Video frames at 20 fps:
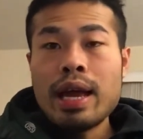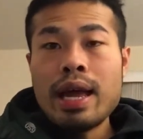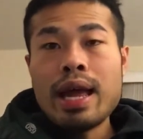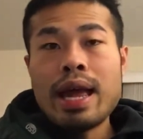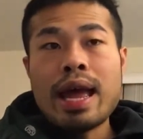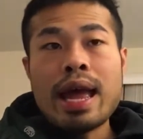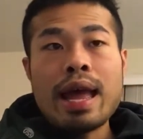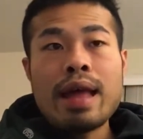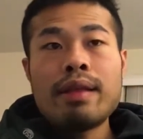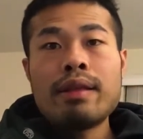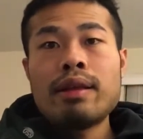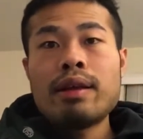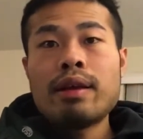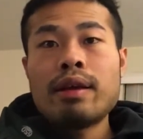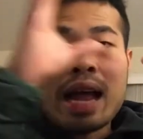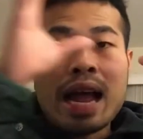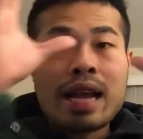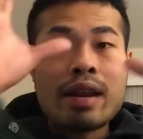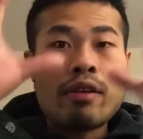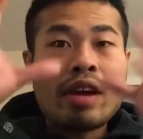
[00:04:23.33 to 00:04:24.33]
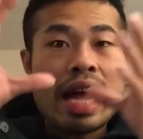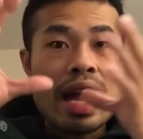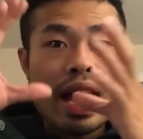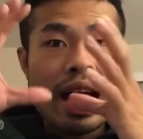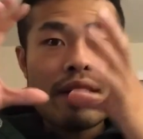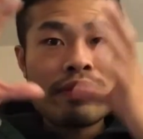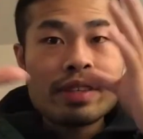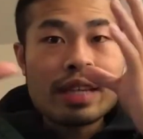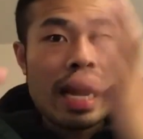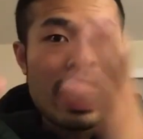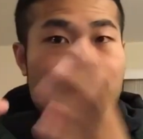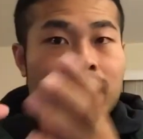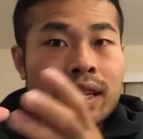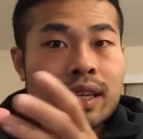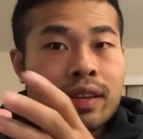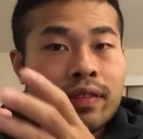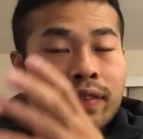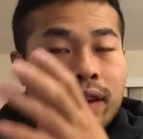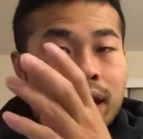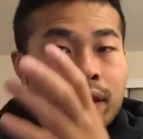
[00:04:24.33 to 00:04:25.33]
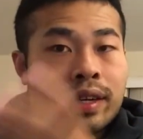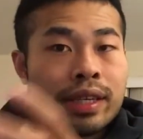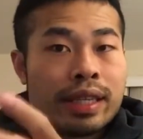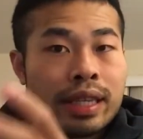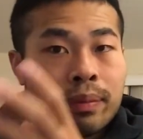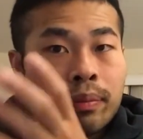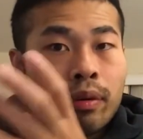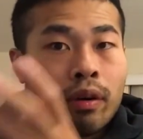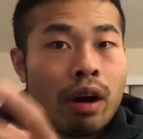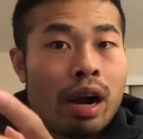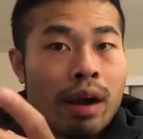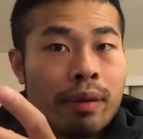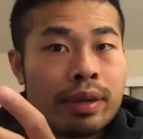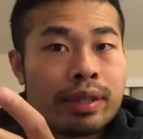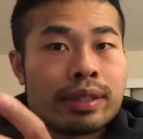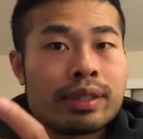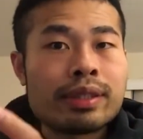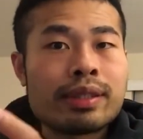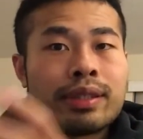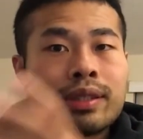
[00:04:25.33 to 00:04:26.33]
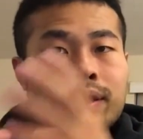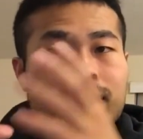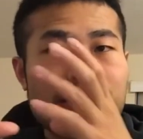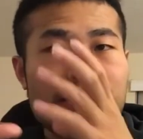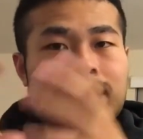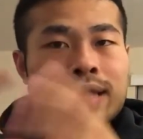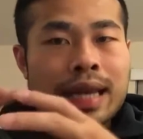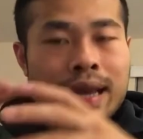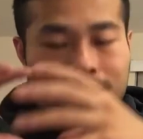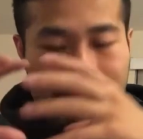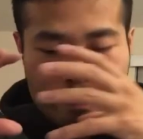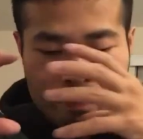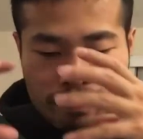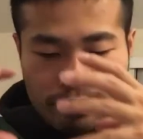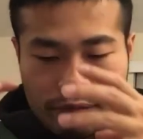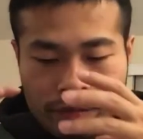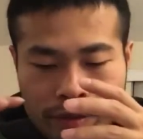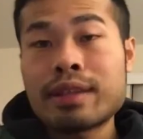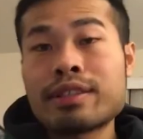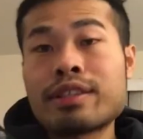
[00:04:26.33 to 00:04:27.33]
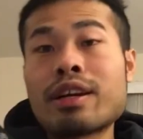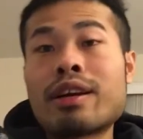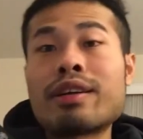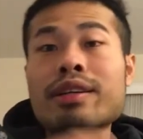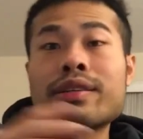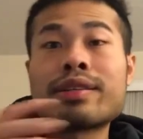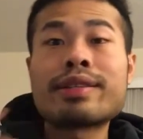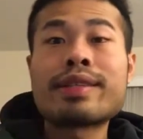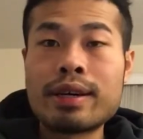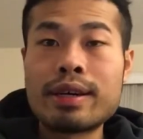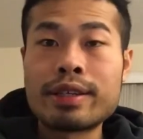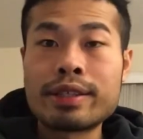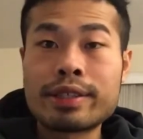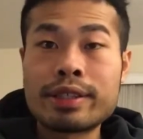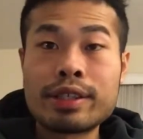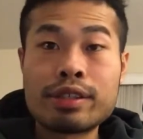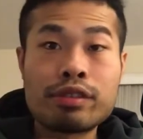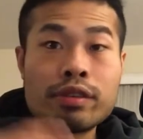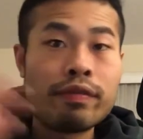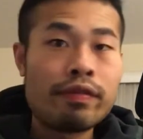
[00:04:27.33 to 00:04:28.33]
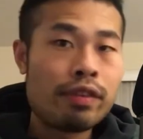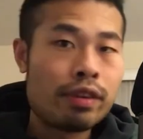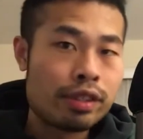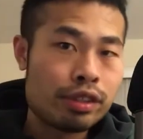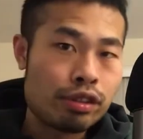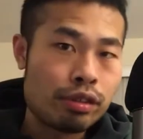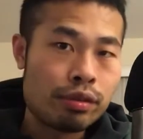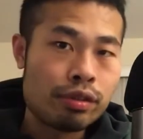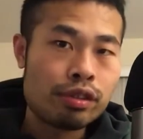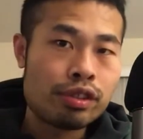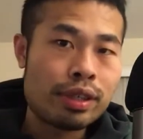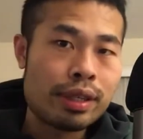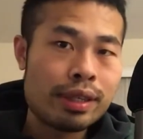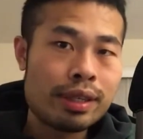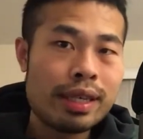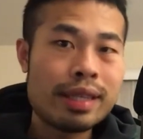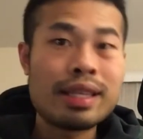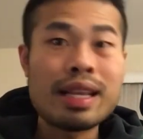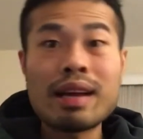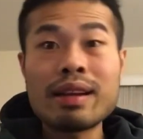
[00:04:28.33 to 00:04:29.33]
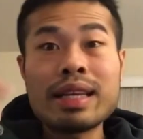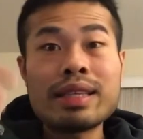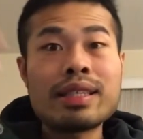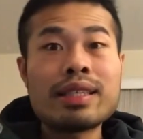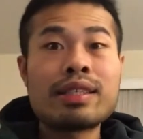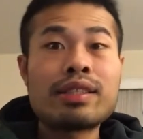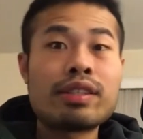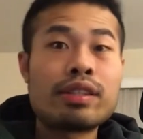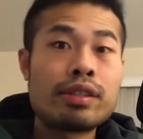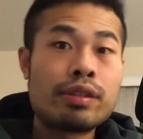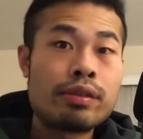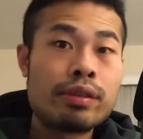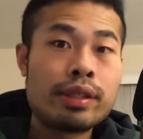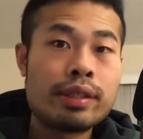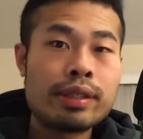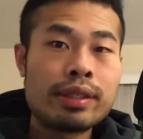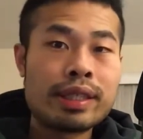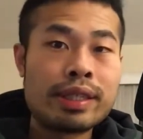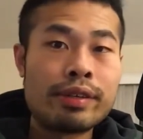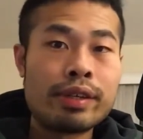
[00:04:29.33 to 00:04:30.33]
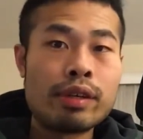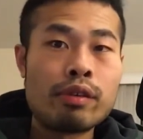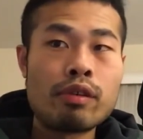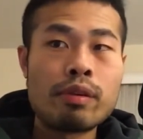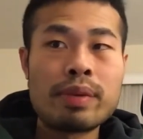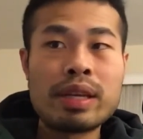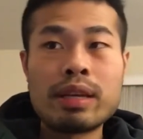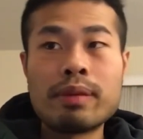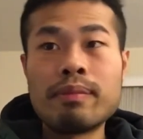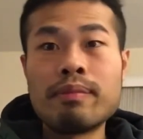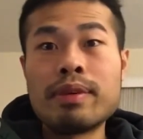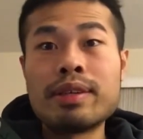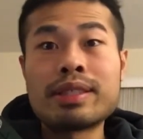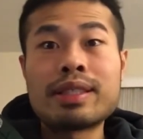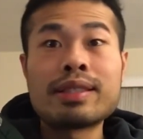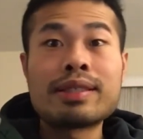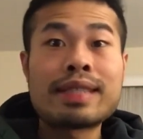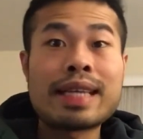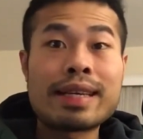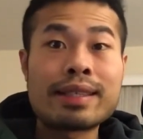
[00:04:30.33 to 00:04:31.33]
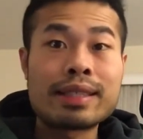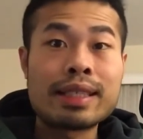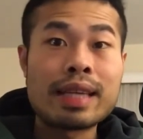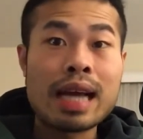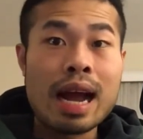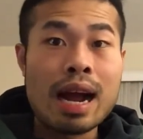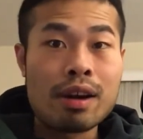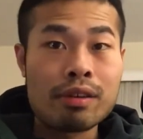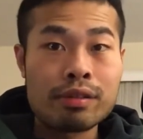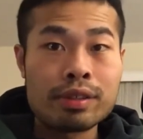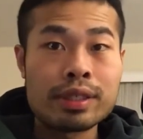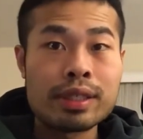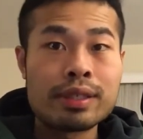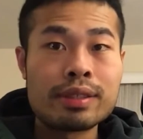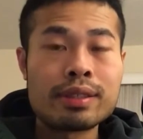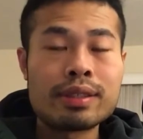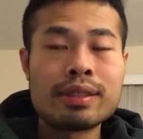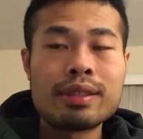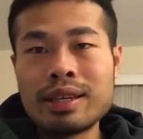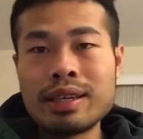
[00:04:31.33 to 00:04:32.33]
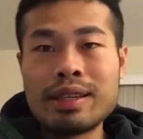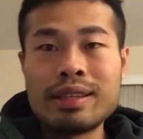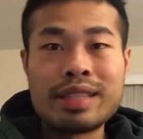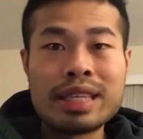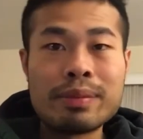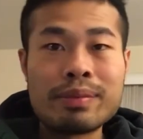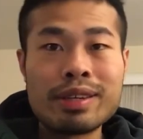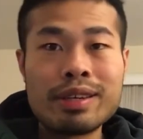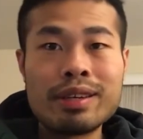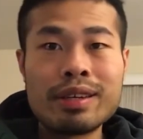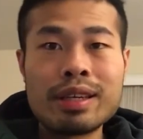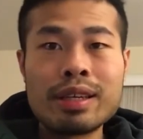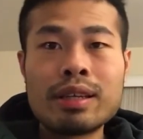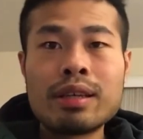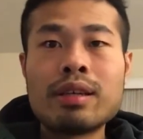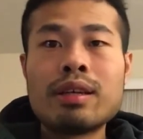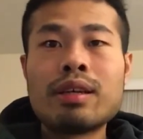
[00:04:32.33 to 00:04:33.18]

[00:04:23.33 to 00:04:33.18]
And I, after identifying the problems, then start uh, searching for the solution. It's not necessarily will be the most sexy algorithms in deep learning.